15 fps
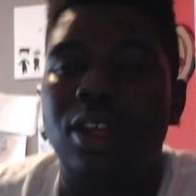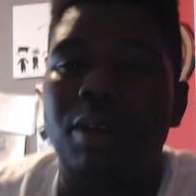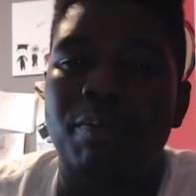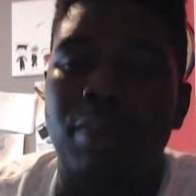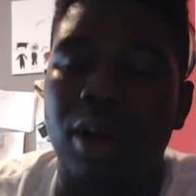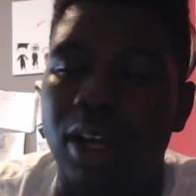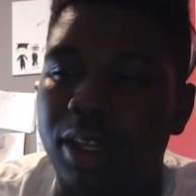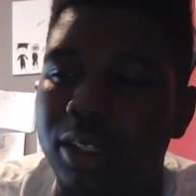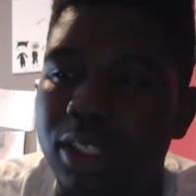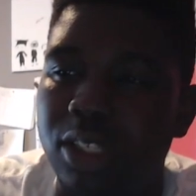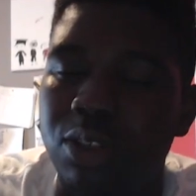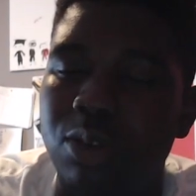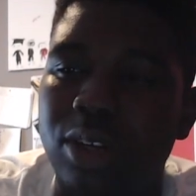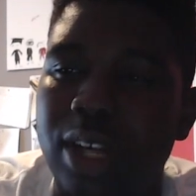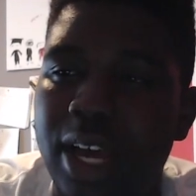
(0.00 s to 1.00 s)
But
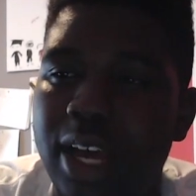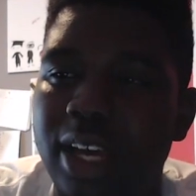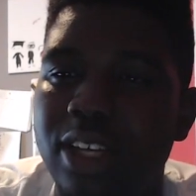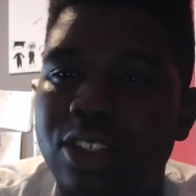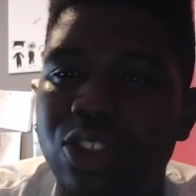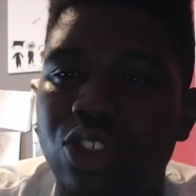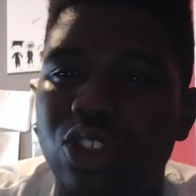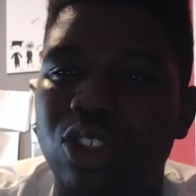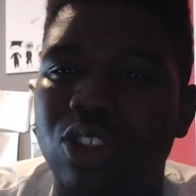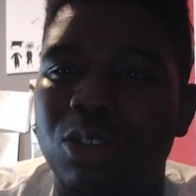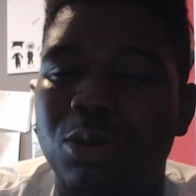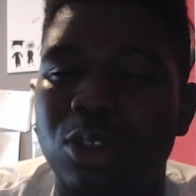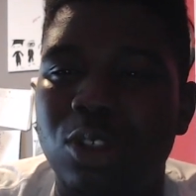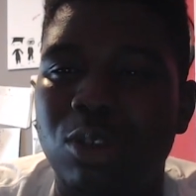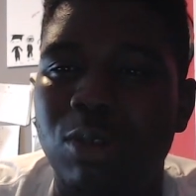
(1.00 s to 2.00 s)
you guys just
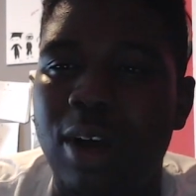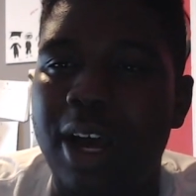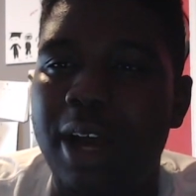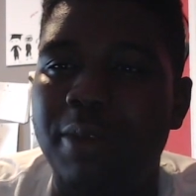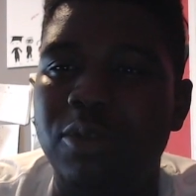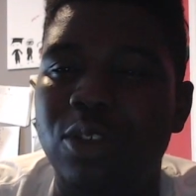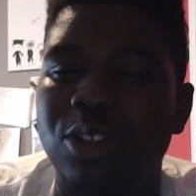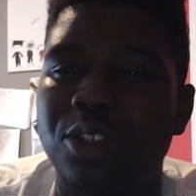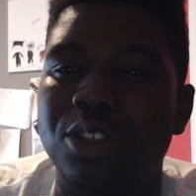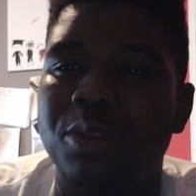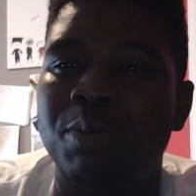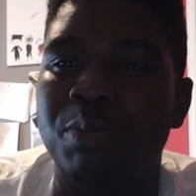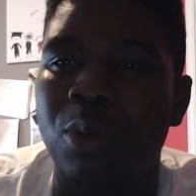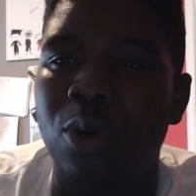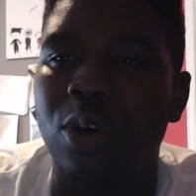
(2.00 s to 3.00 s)
subscribe to this
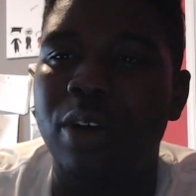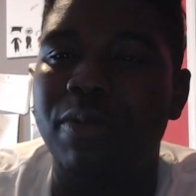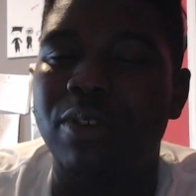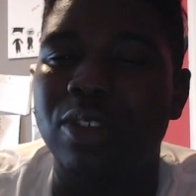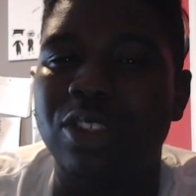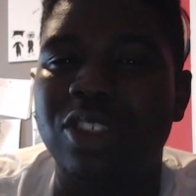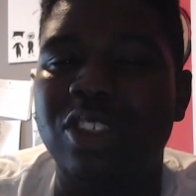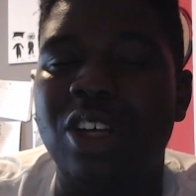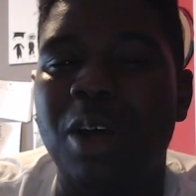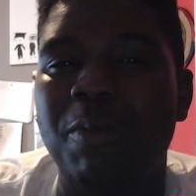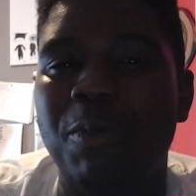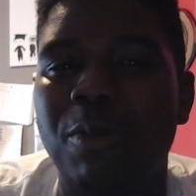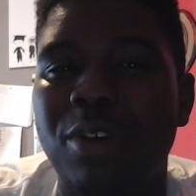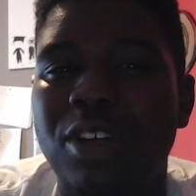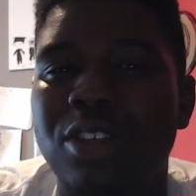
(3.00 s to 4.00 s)
boy for
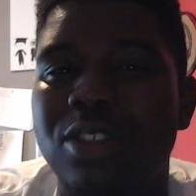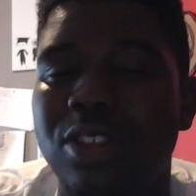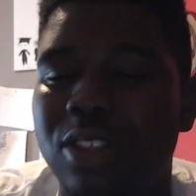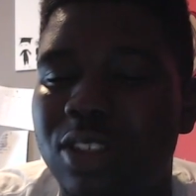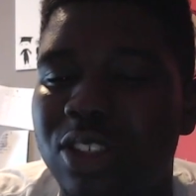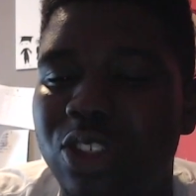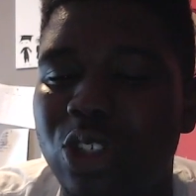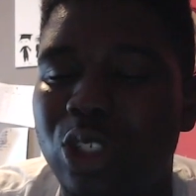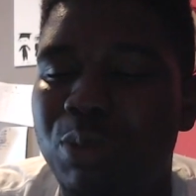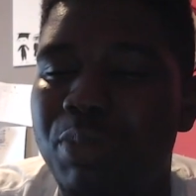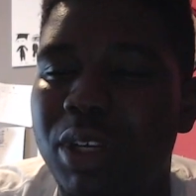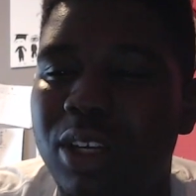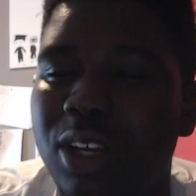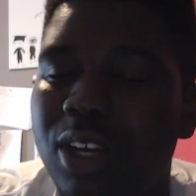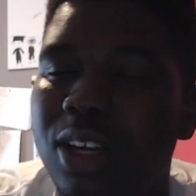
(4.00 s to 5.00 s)
some reason, just
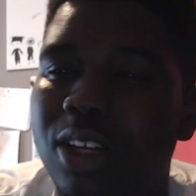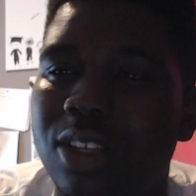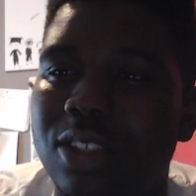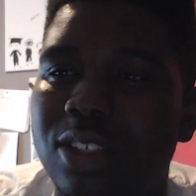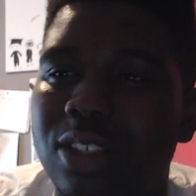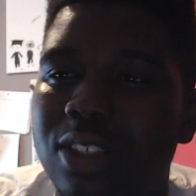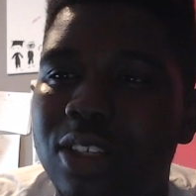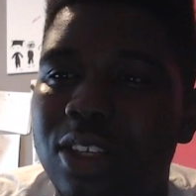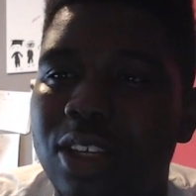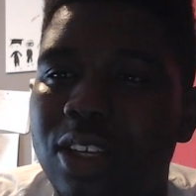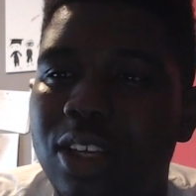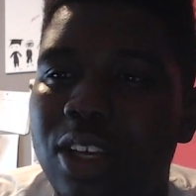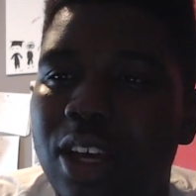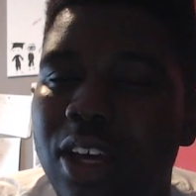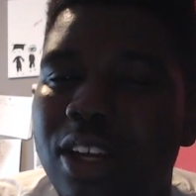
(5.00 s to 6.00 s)
because.
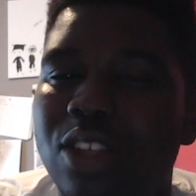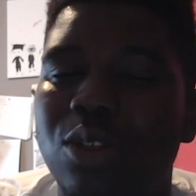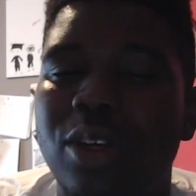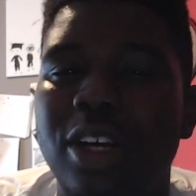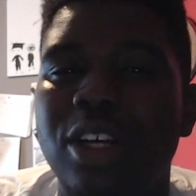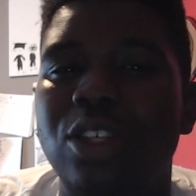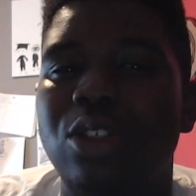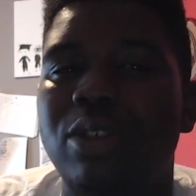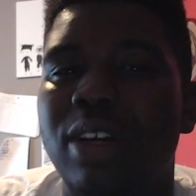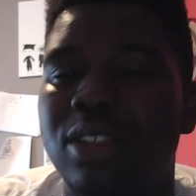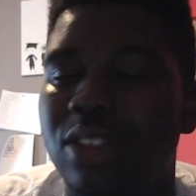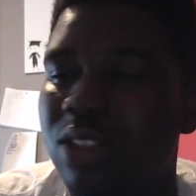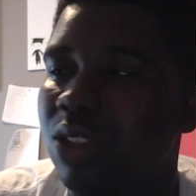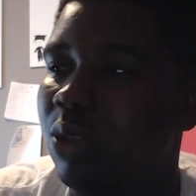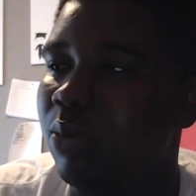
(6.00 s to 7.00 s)
And it's
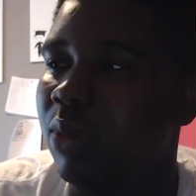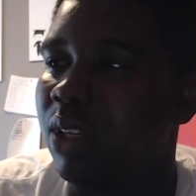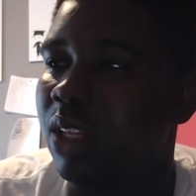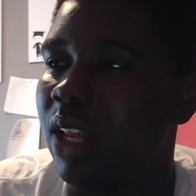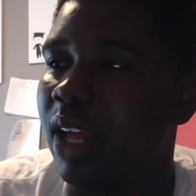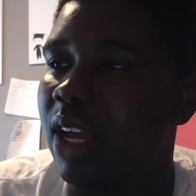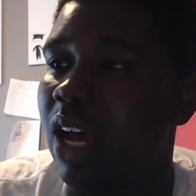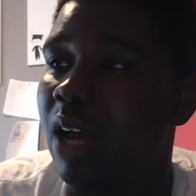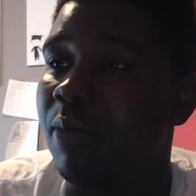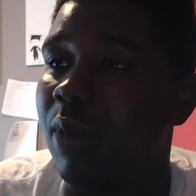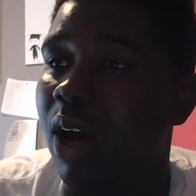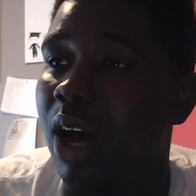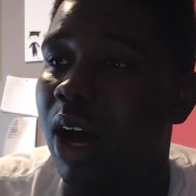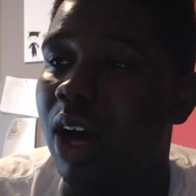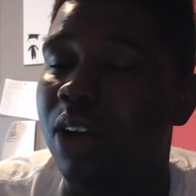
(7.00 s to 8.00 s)
interesting to me. Like, I'm
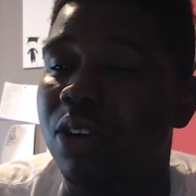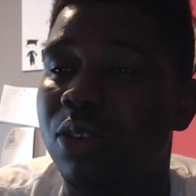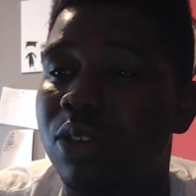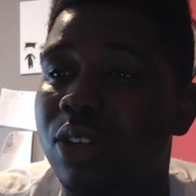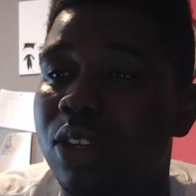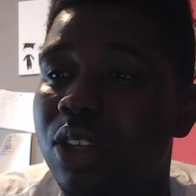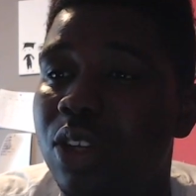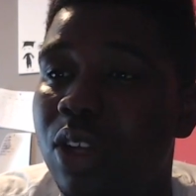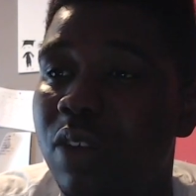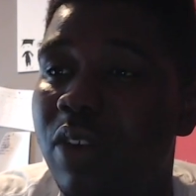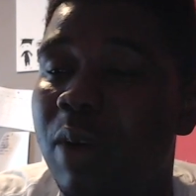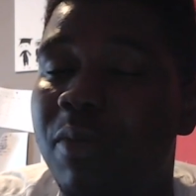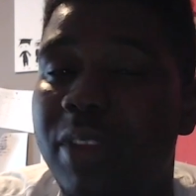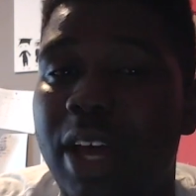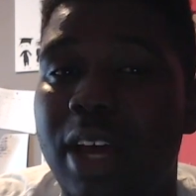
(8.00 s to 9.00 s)
honored. If
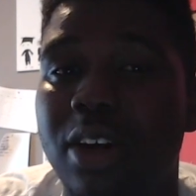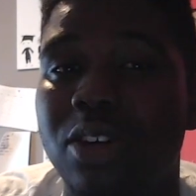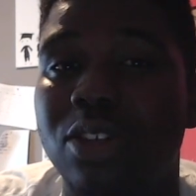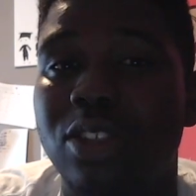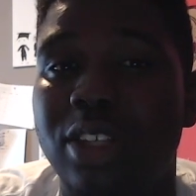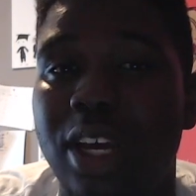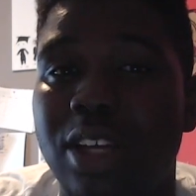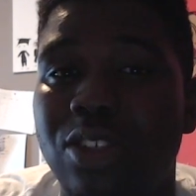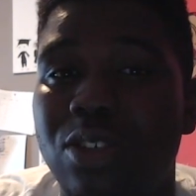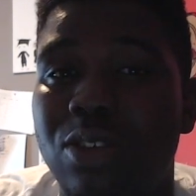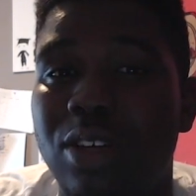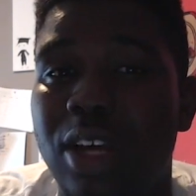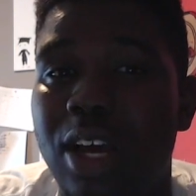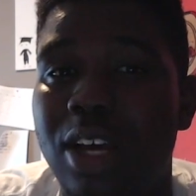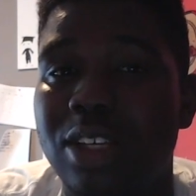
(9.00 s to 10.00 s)
I'm that entertained to you
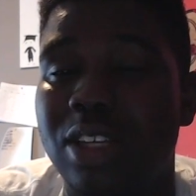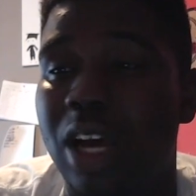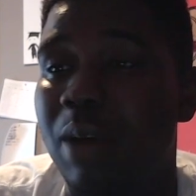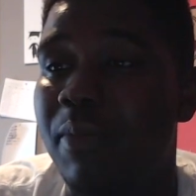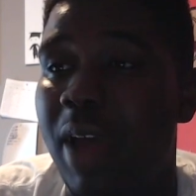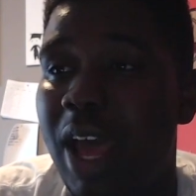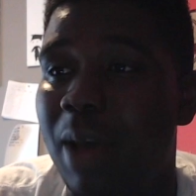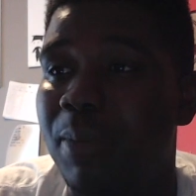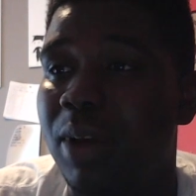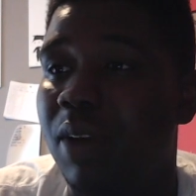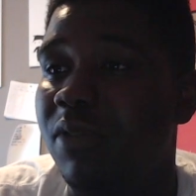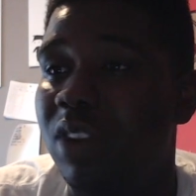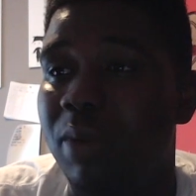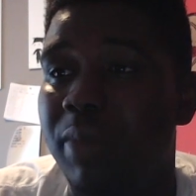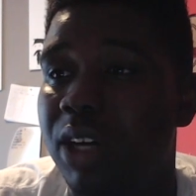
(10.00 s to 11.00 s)
guys, I'm happy.
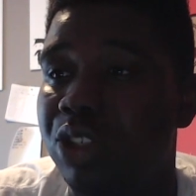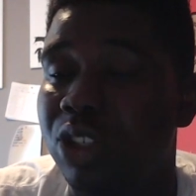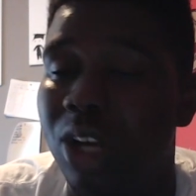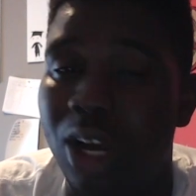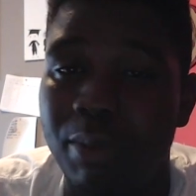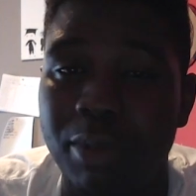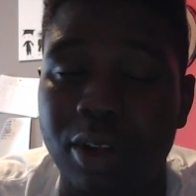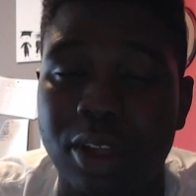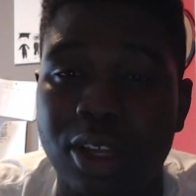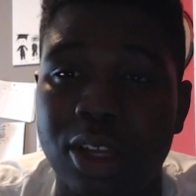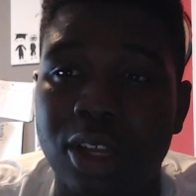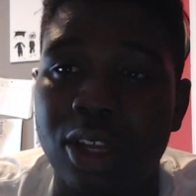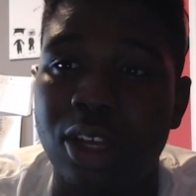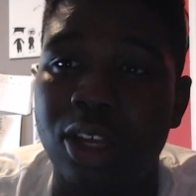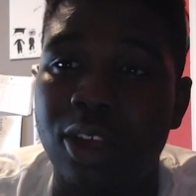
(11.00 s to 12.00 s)
I've done my job.
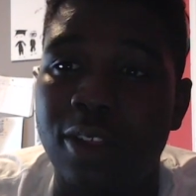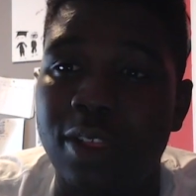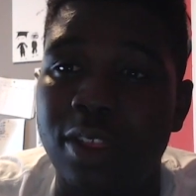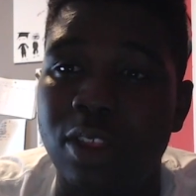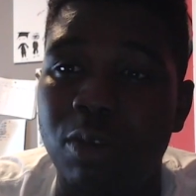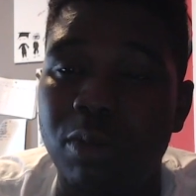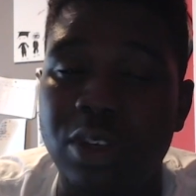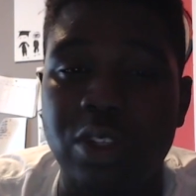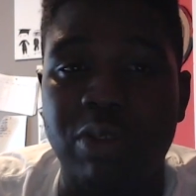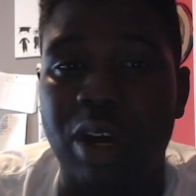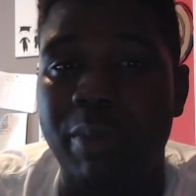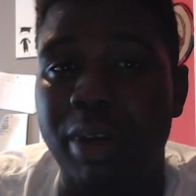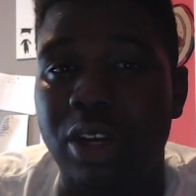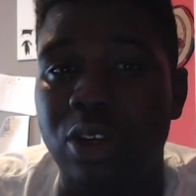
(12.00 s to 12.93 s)
The reason why I made a